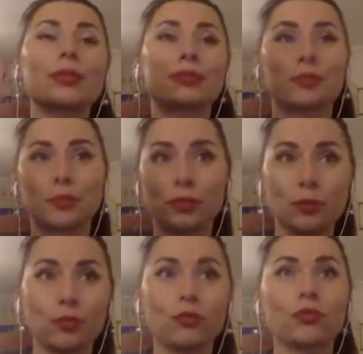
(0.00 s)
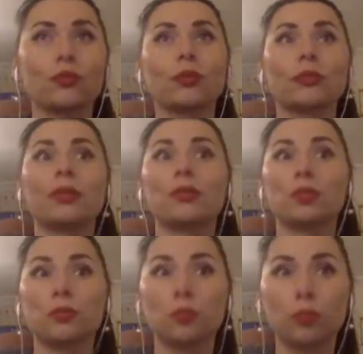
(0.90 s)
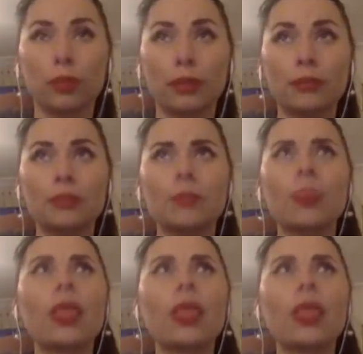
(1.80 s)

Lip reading: It was very beautiful, very beautiful poems.